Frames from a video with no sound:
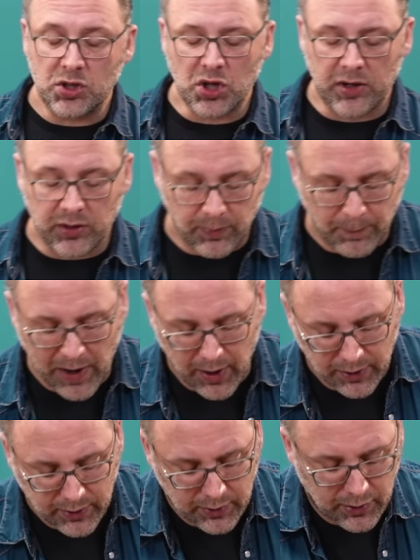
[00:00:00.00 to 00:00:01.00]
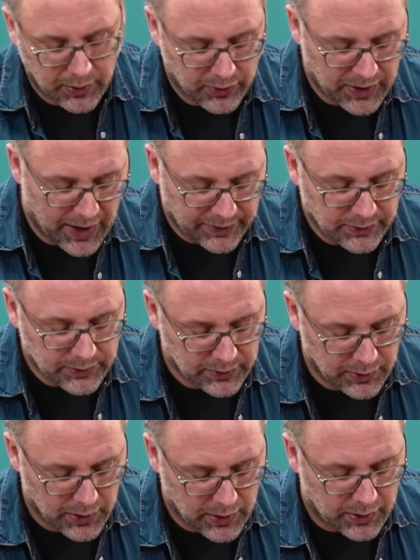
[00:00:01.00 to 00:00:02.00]
show you the puck at the end,
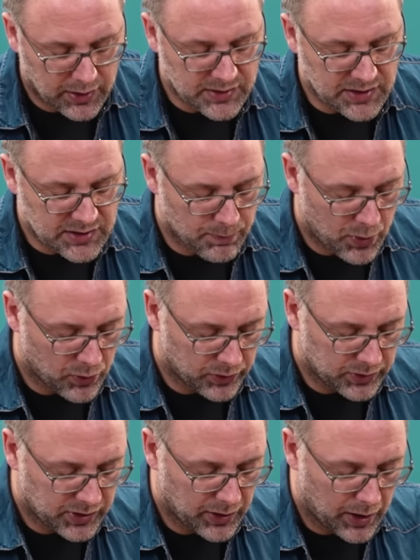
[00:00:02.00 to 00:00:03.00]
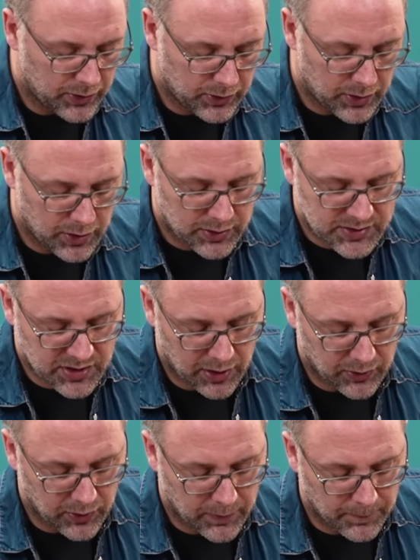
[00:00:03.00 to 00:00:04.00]
because it's important to know. So